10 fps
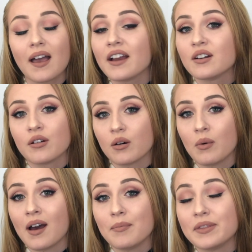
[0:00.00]
I don't know
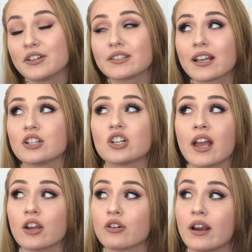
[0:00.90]
what, but there's like a
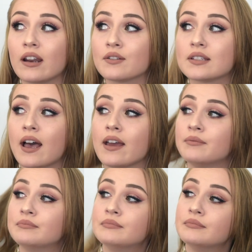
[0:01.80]
giant crane
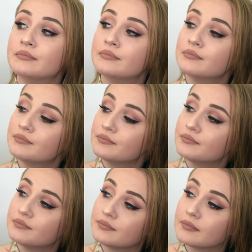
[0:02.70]
outside.
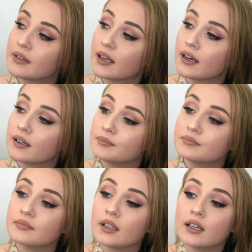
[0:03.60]
Yeah.
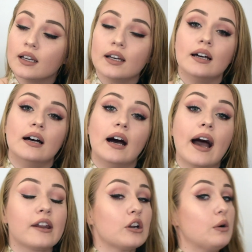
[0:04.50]

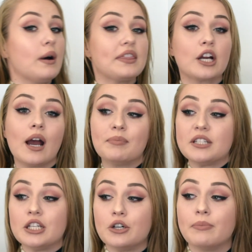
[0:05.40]
I don't know what they're
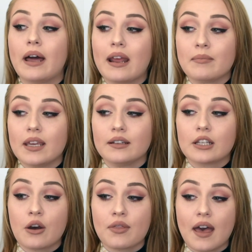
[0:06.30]
up to, but I
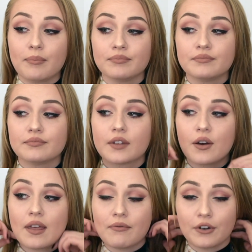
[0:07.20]
mean, go them.
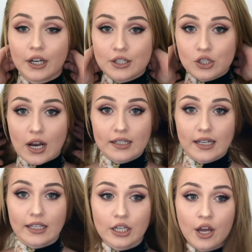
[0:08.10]
Go them for
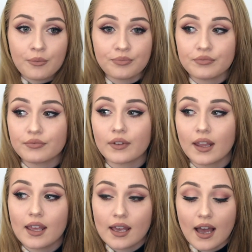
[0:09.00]
constructing, you know?
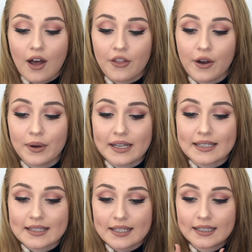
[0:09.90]
Although
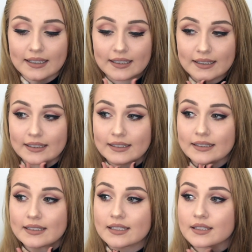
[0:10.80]
it's
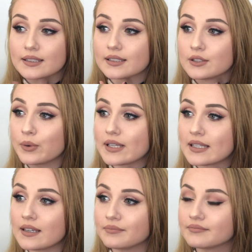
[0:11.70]

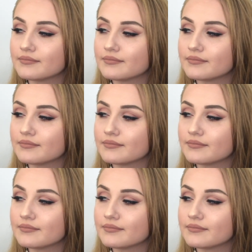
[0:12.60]
noisy.